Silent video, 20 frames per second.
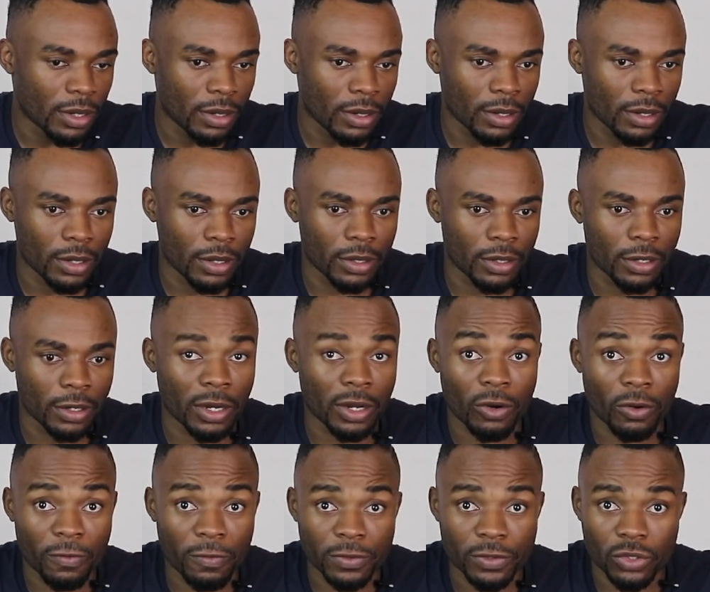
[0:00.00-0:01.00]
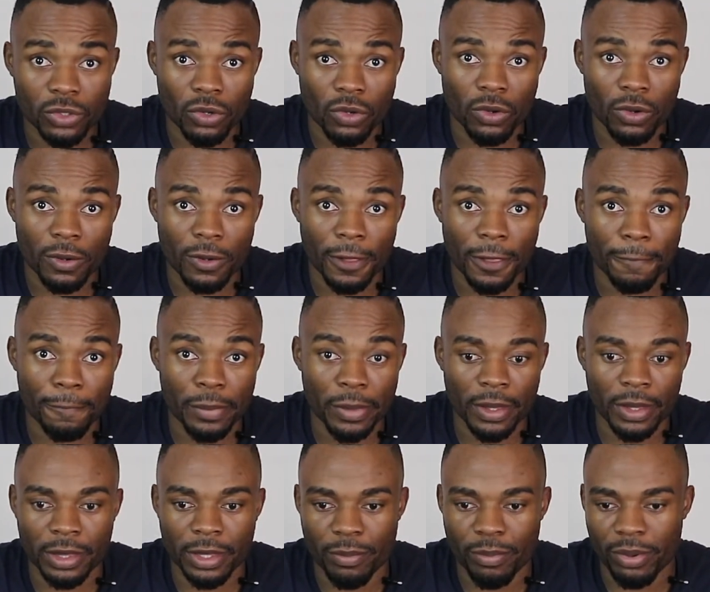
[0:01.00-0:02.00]
out of stock,
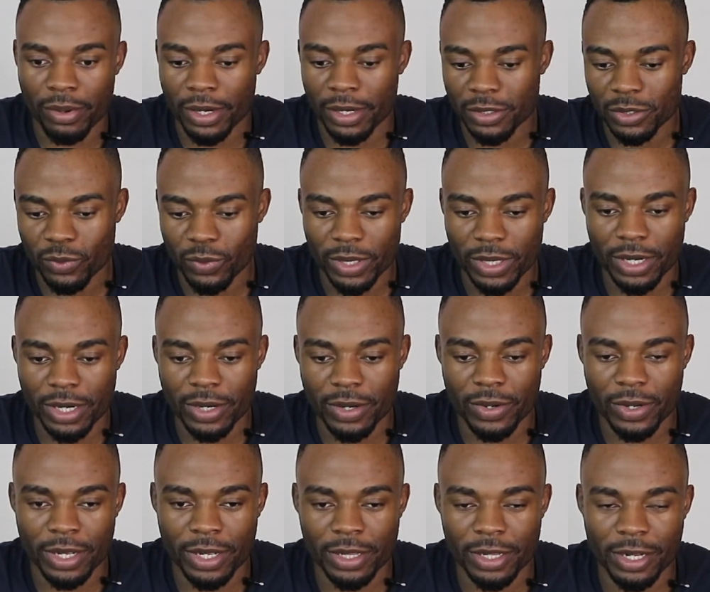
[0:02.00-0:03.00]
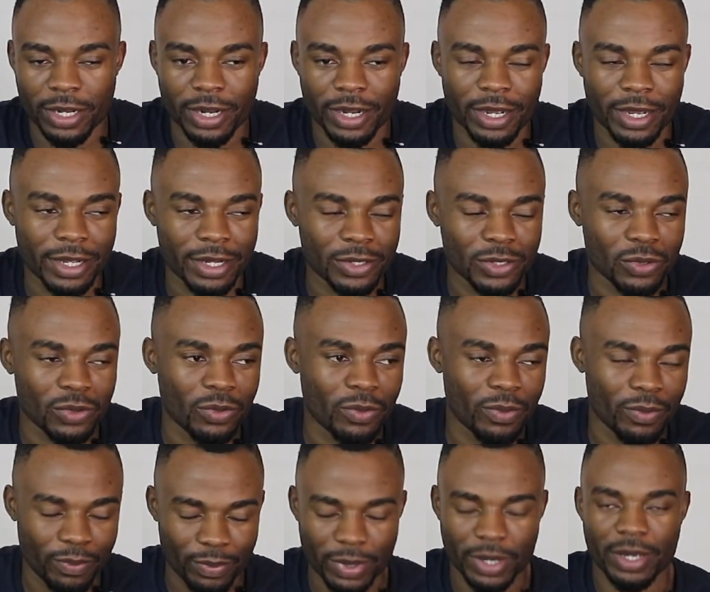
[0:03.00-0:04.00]
the price went down and then I had to
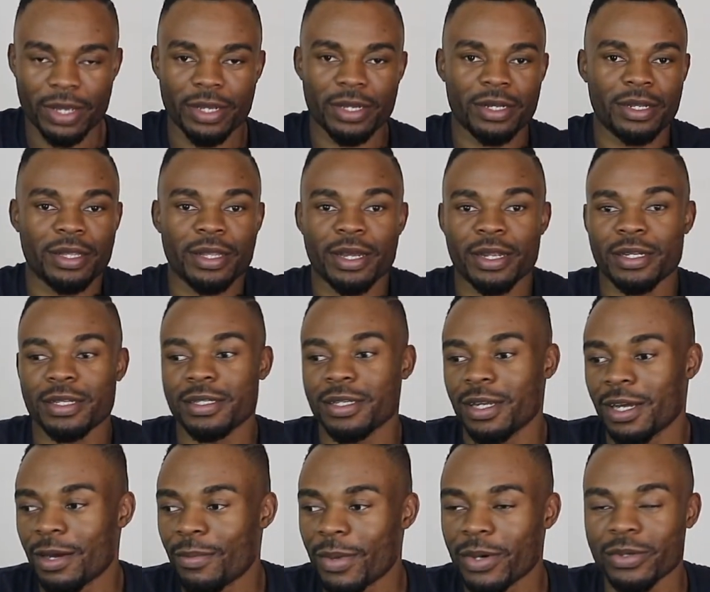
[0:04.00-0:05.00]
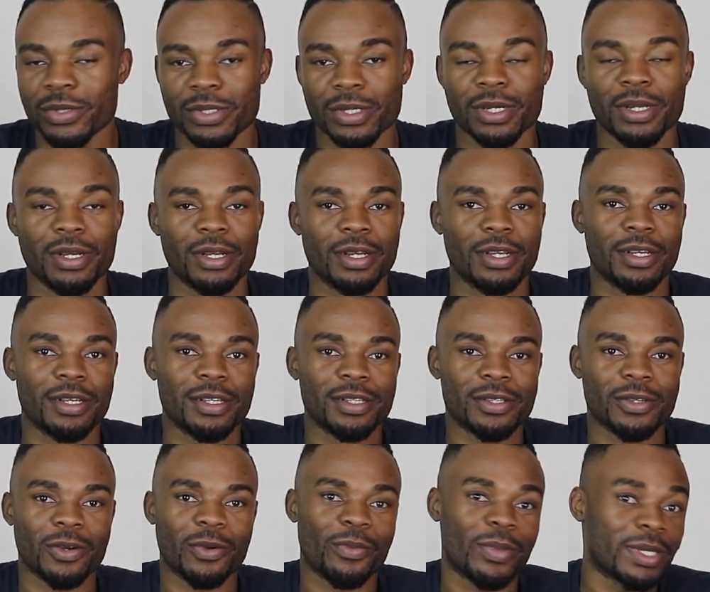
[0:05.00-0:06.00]
pay that amount.
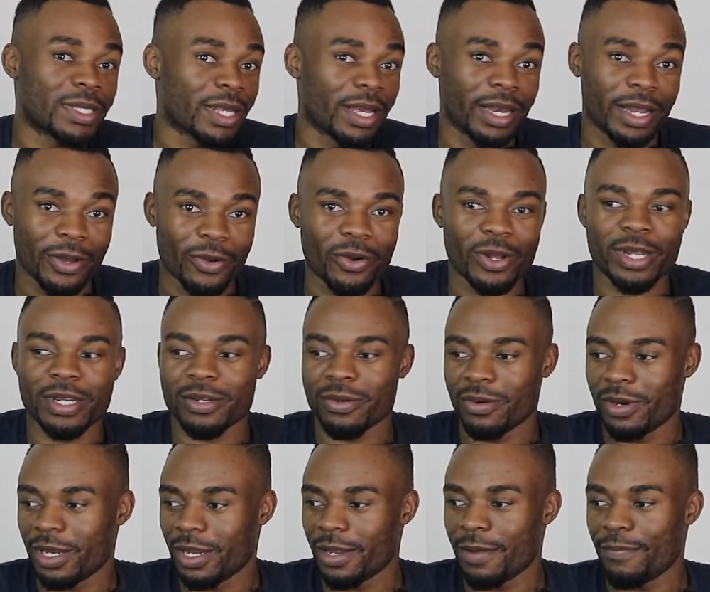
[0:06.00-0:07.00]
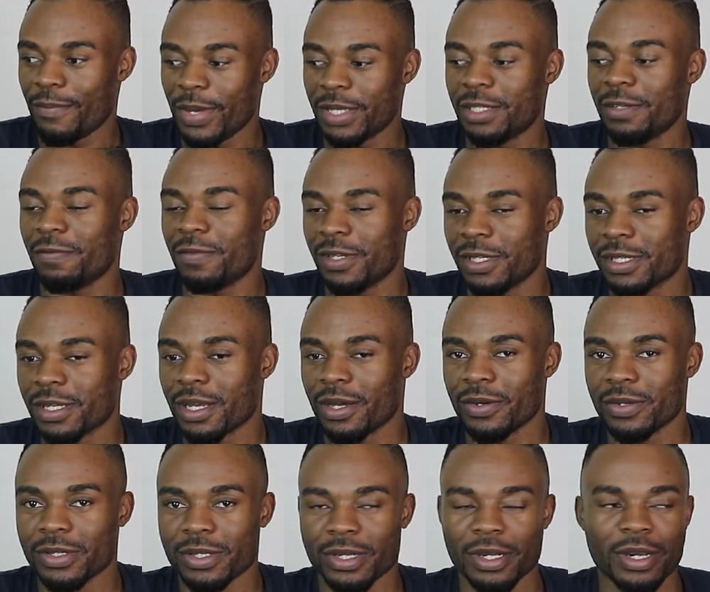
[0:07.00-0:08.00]
So basically I got it on a massive
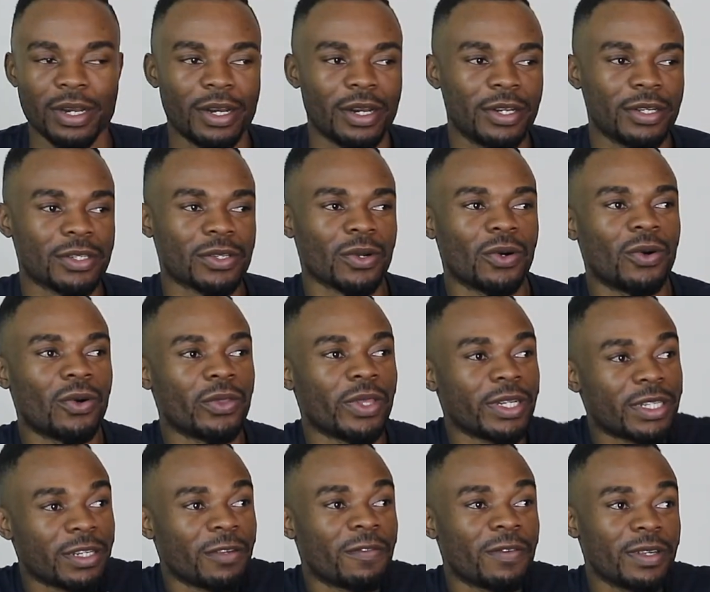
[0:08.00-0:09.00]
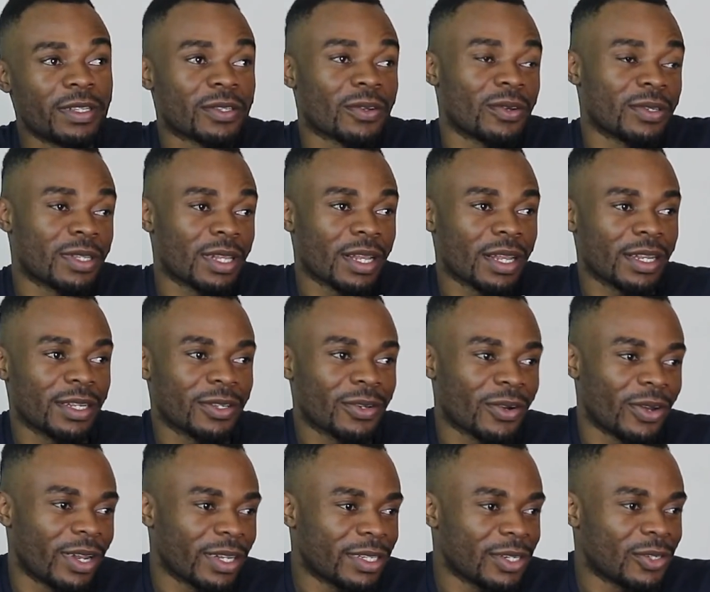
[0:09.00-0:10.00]
discount. So the TV is constantly
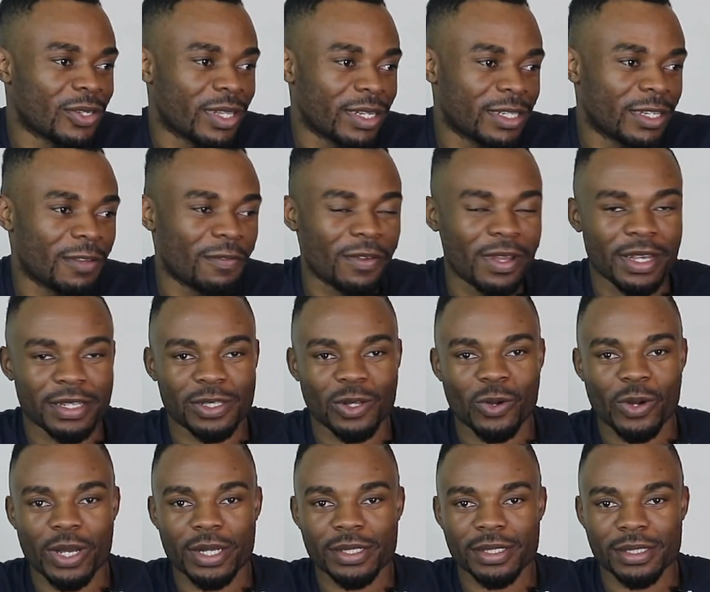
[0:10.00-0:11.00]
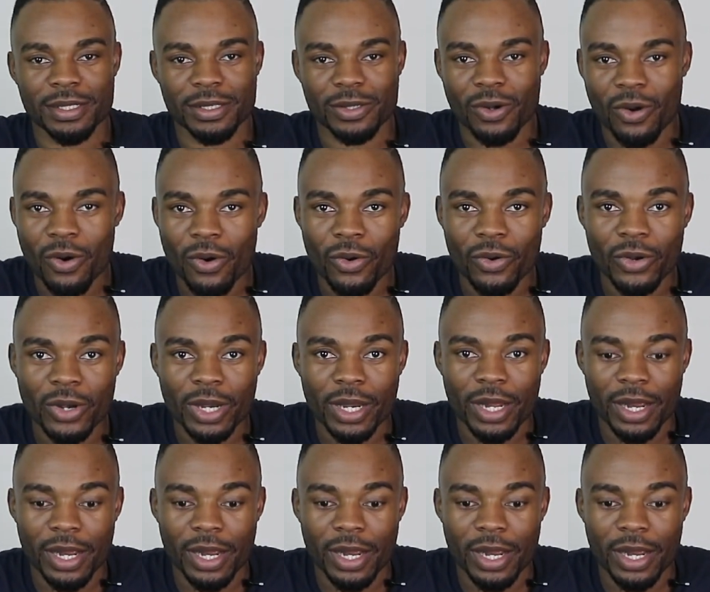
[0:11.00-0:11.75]
connected to the TV as long as it's on,